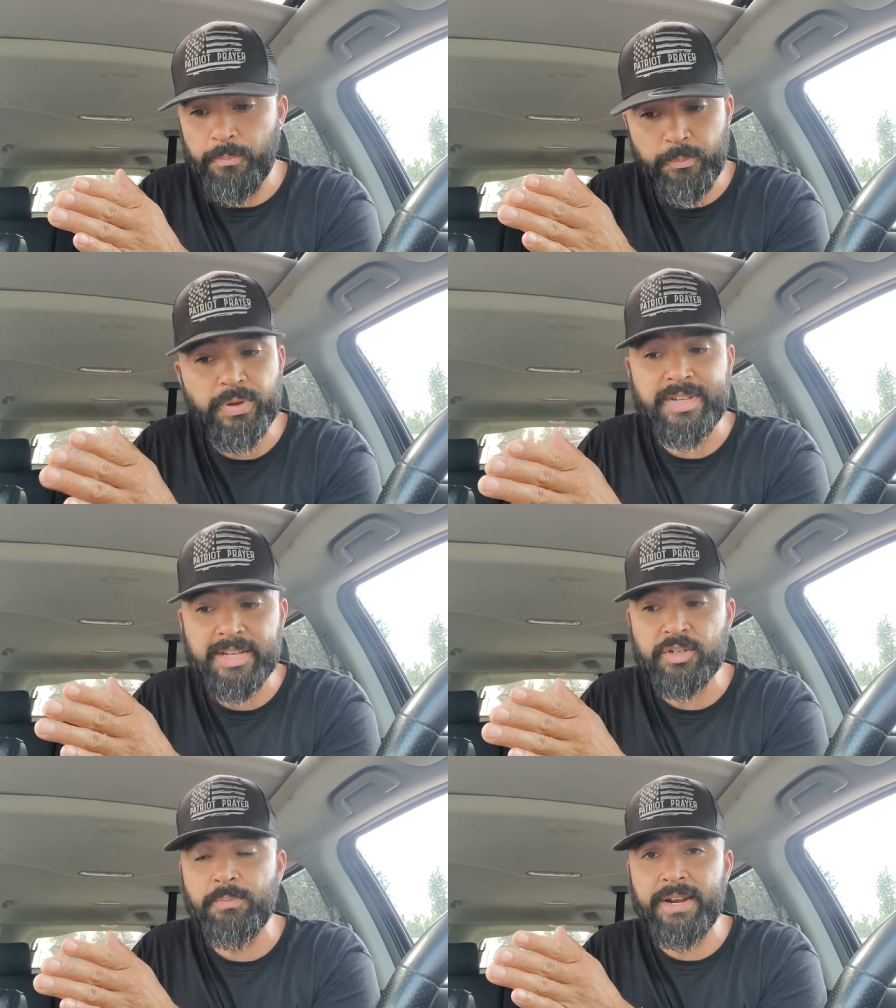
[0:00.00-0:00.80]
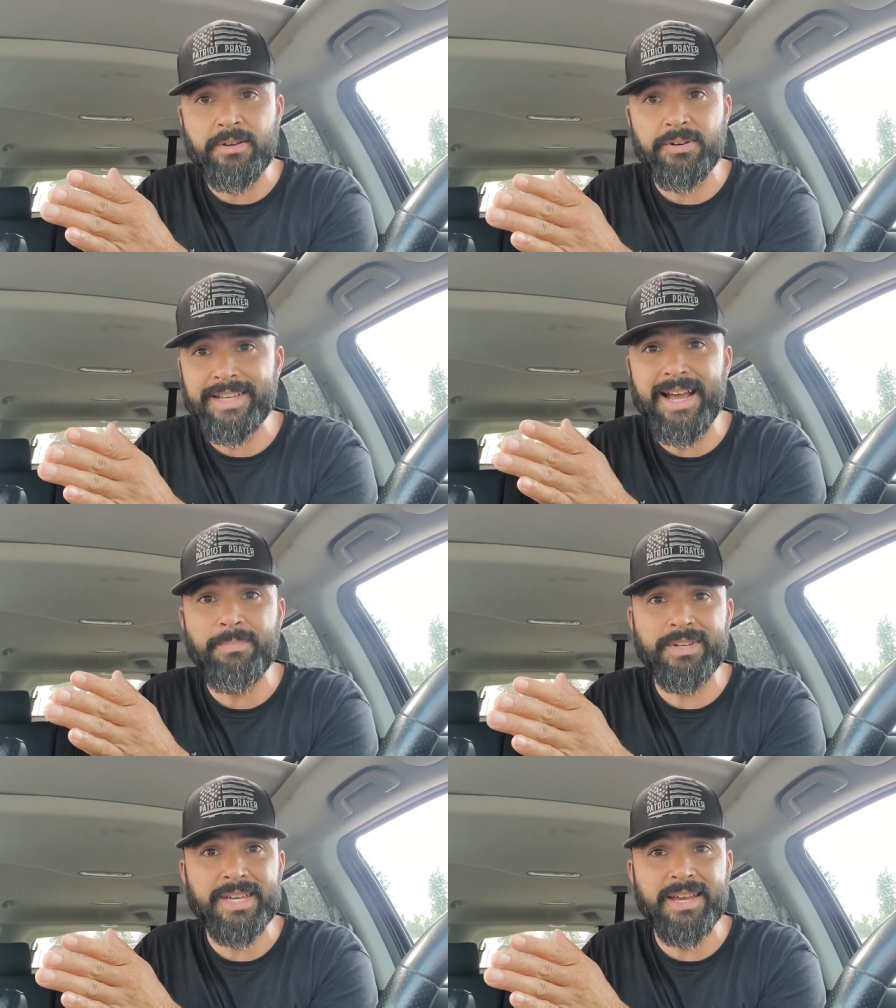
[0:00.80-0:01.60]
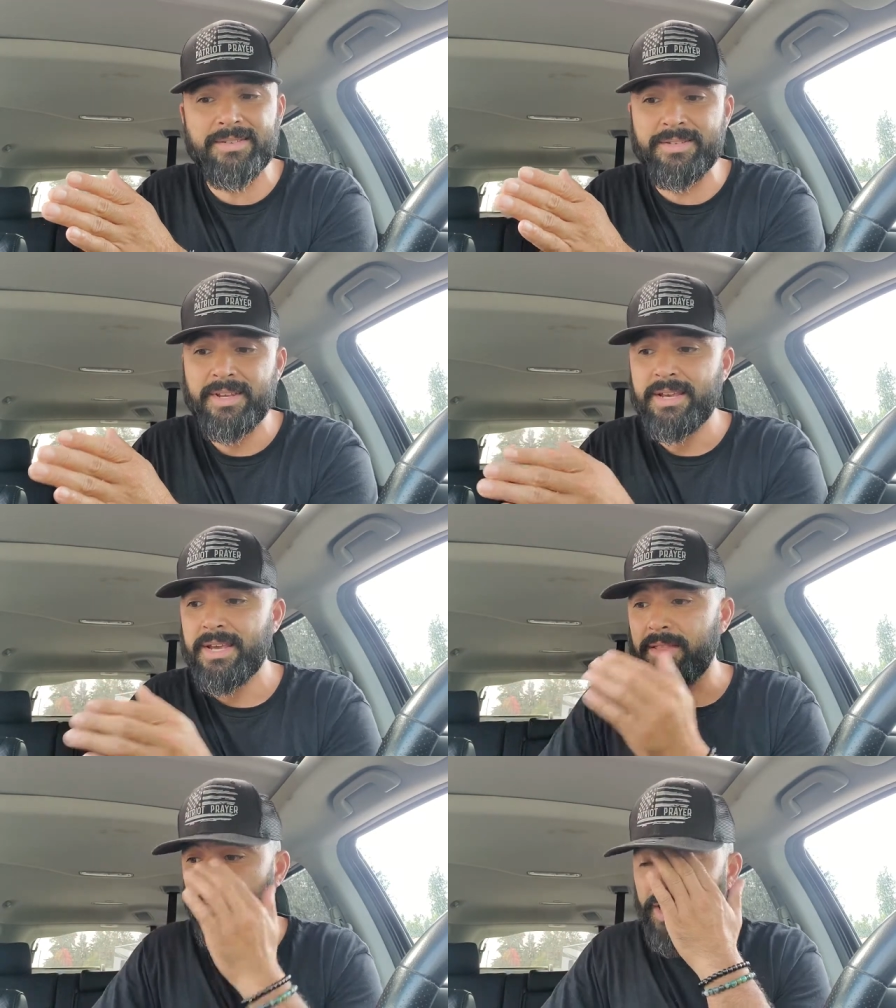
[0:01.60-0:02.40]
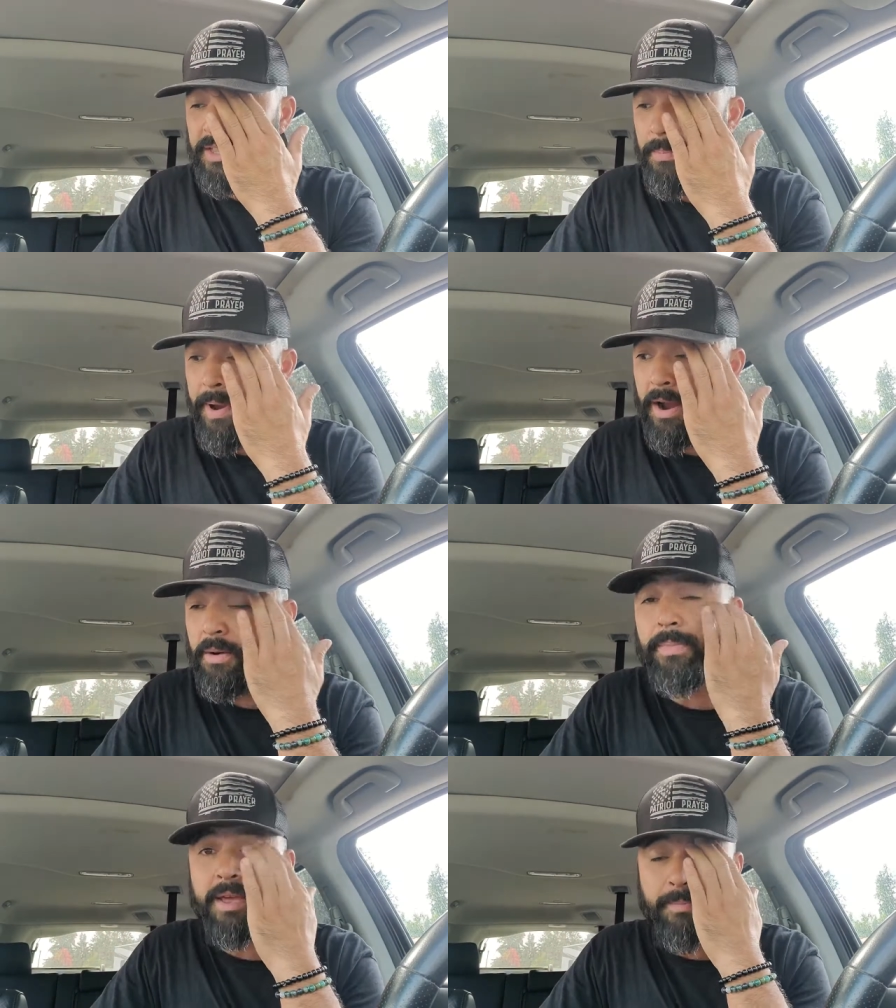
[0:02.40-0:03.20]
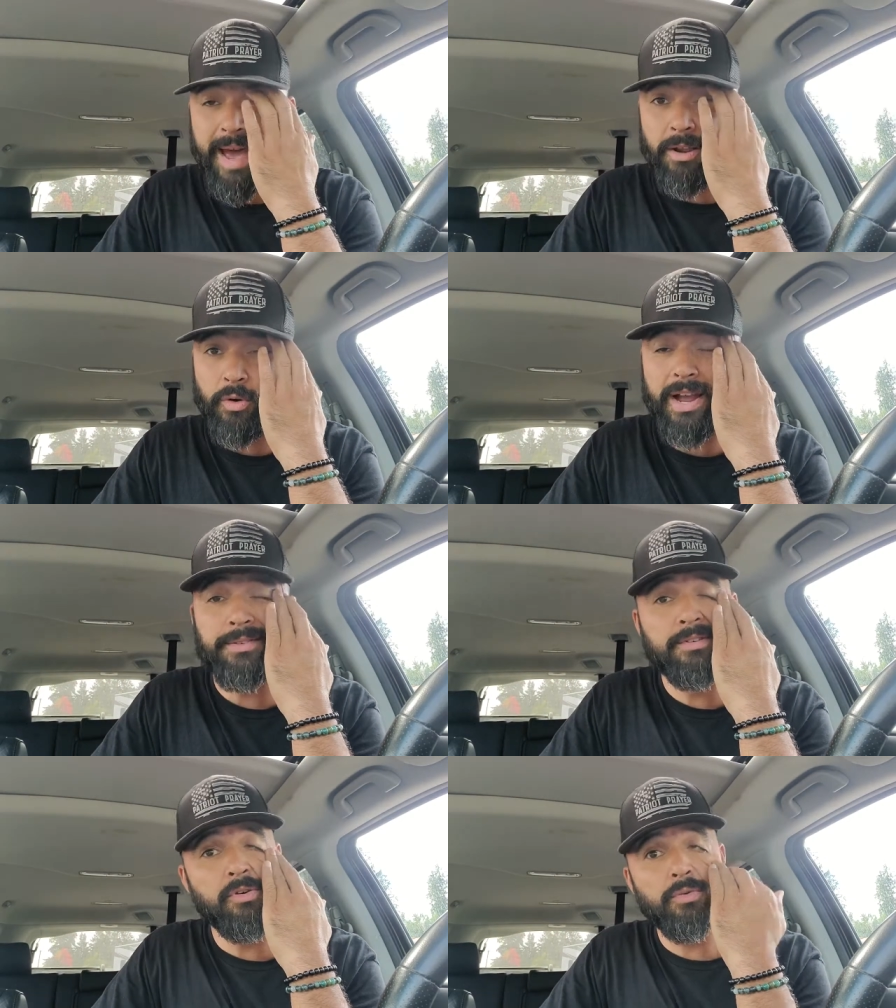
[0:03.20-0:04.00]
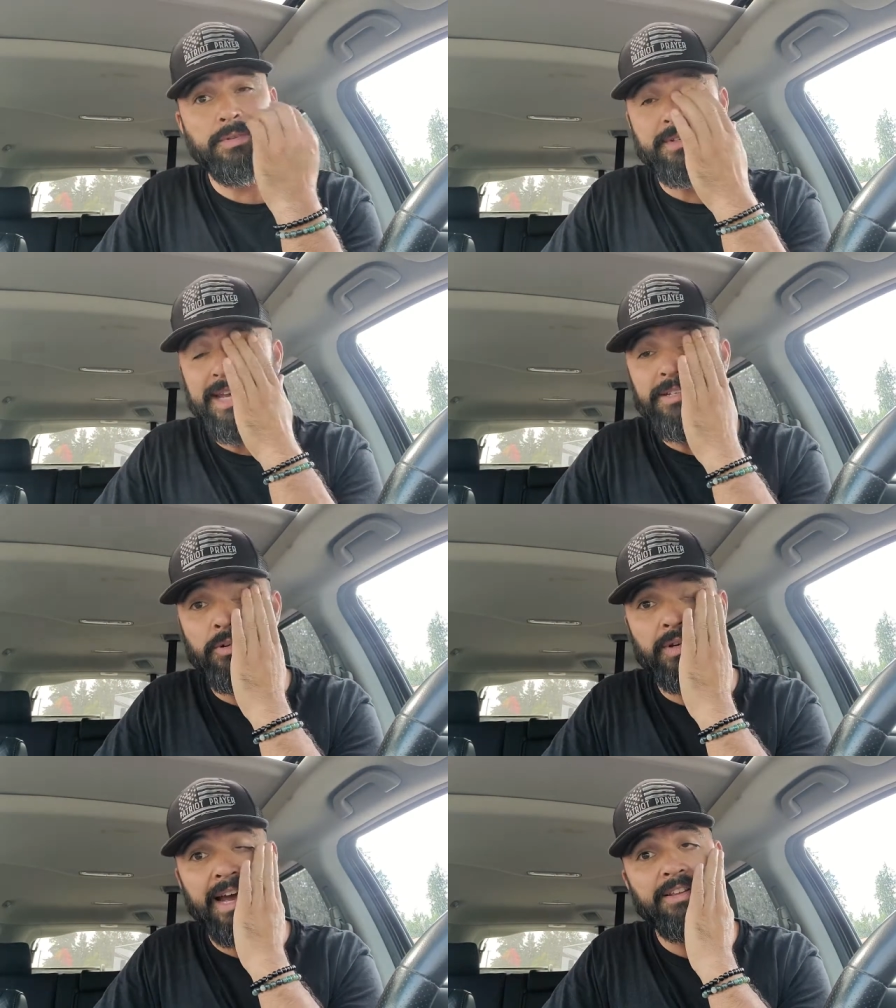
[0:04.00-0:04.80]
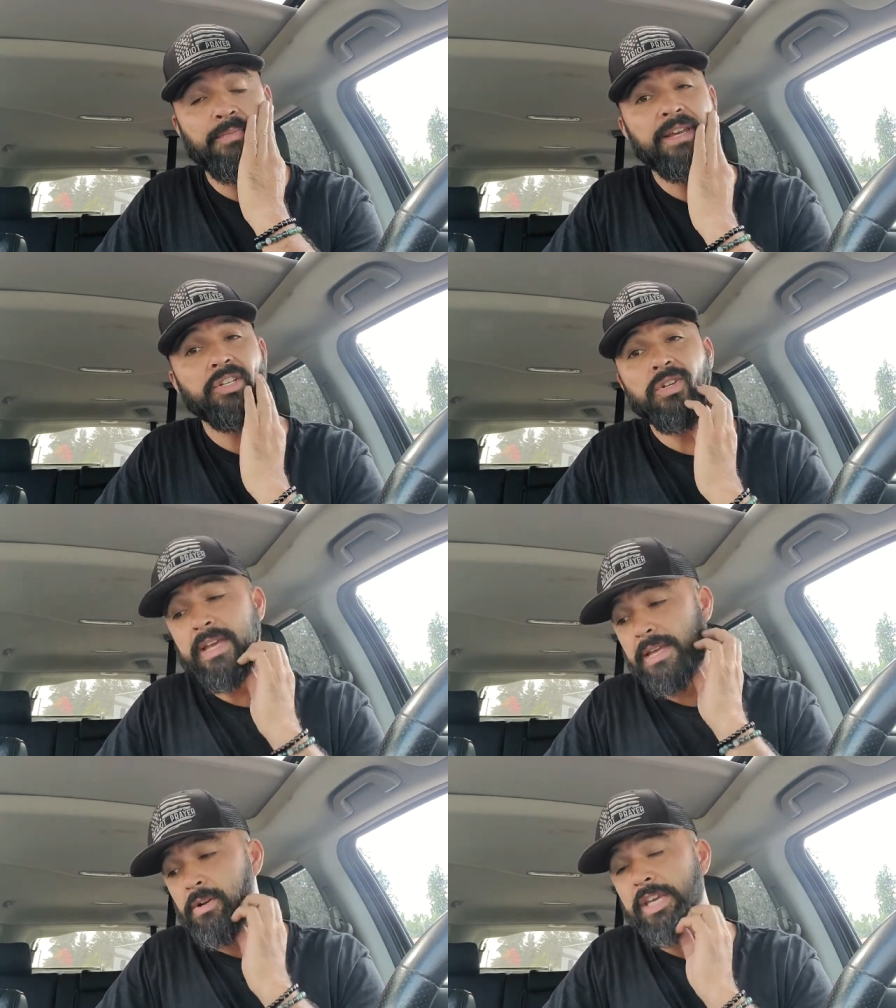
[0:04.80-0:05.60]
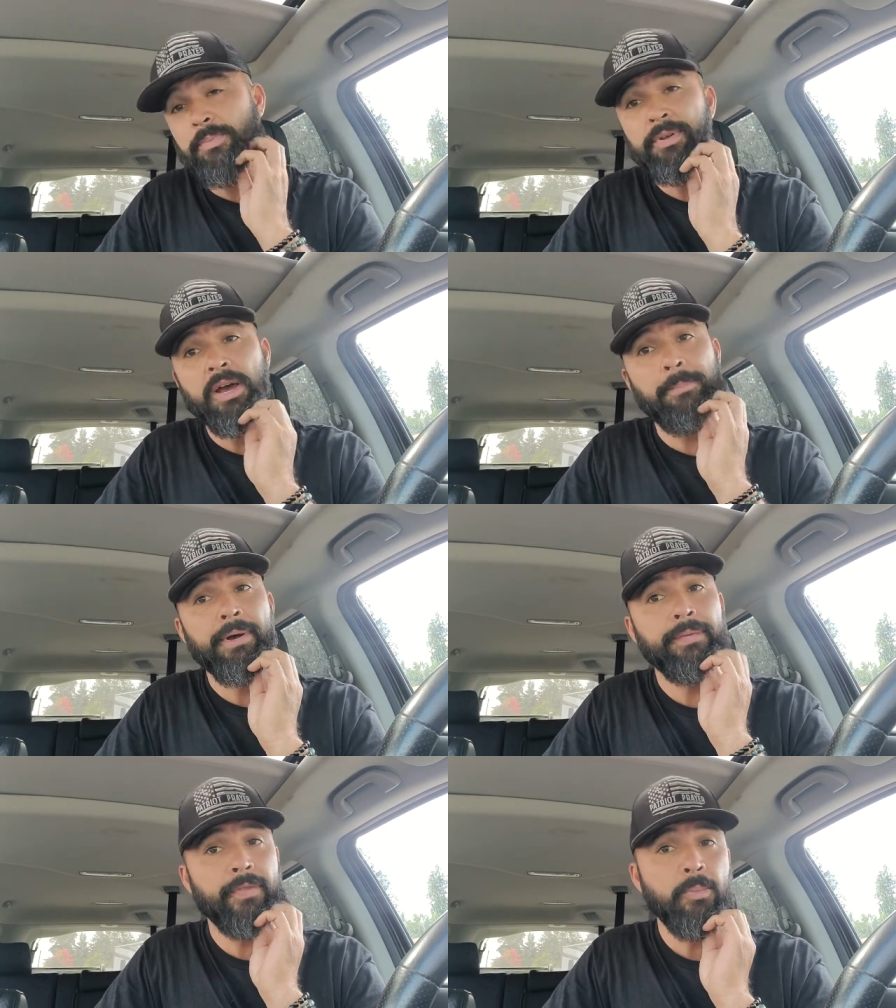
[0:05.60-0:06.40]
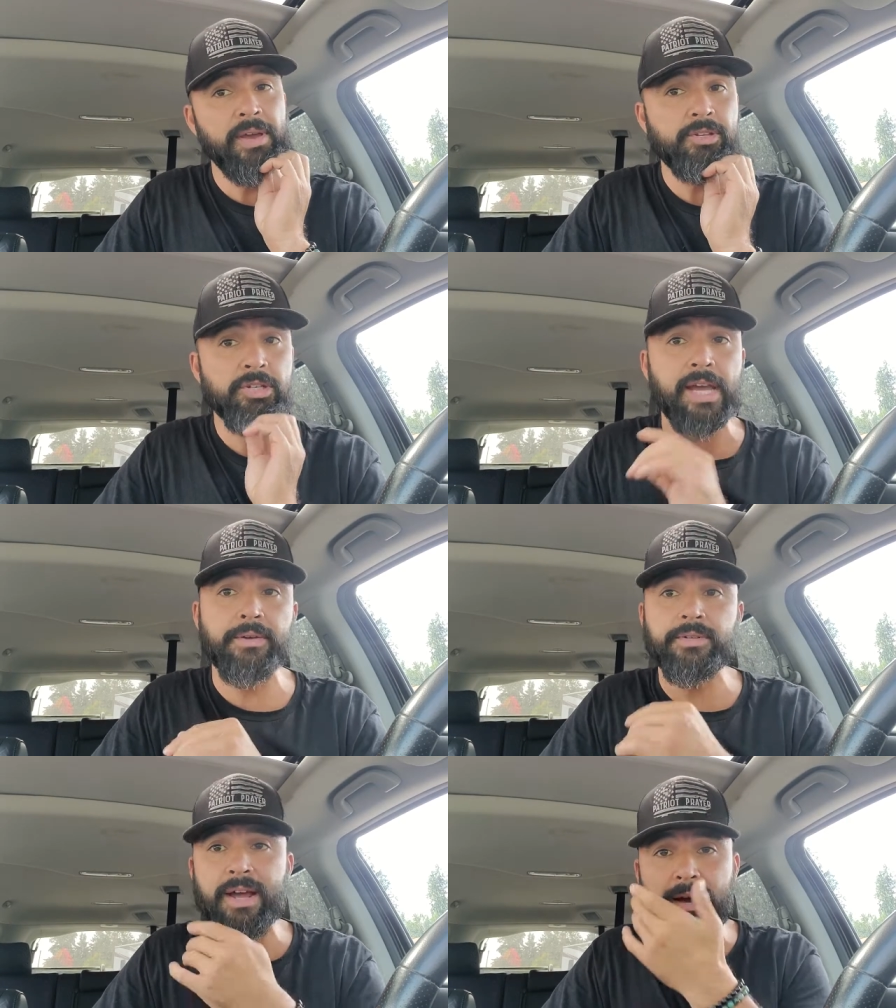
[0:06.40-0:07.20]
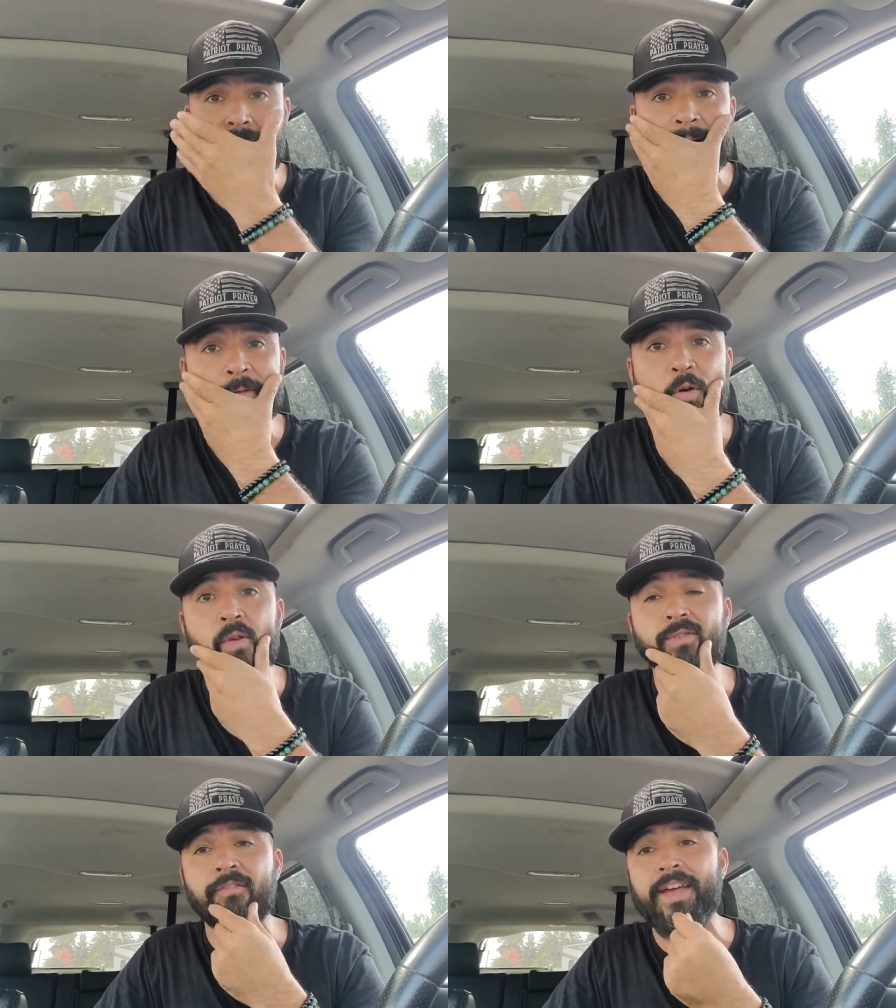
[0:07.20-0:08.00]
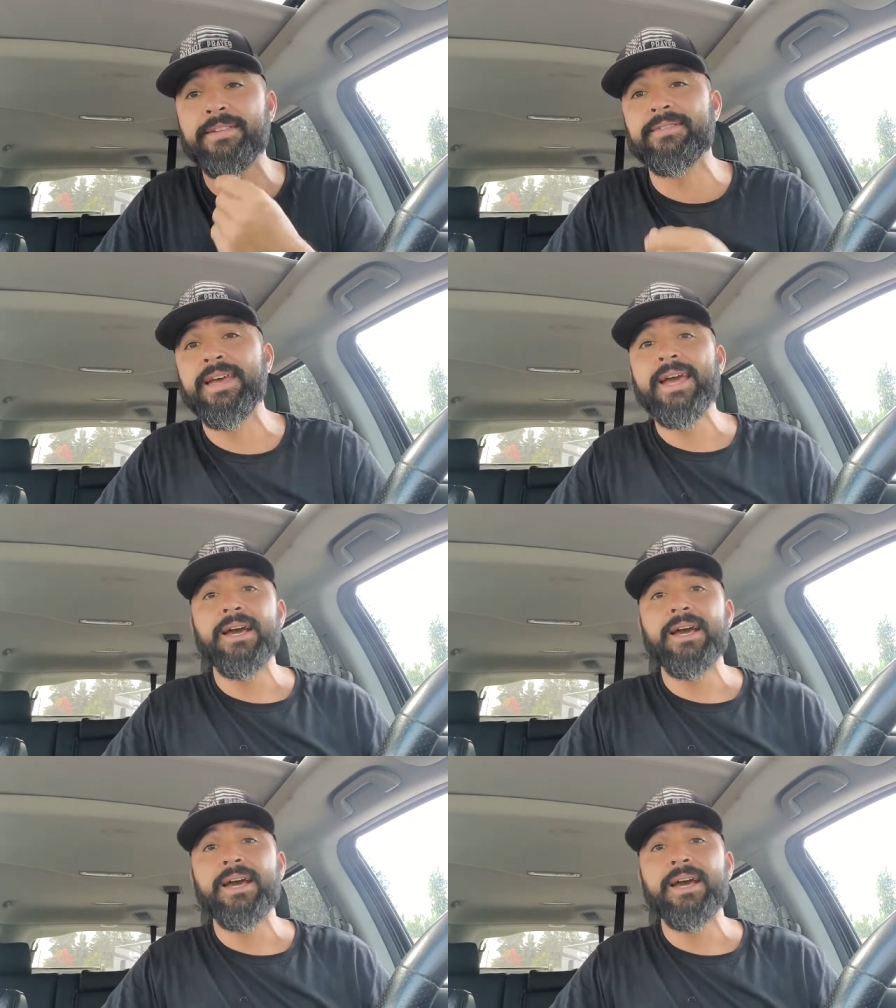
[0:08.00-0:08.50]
potential medical kidnapping case. And then we got the mayor and battleground. So stay tuned, guys. Make sure that you're keeping up on thepatriotcalendar.com for those events.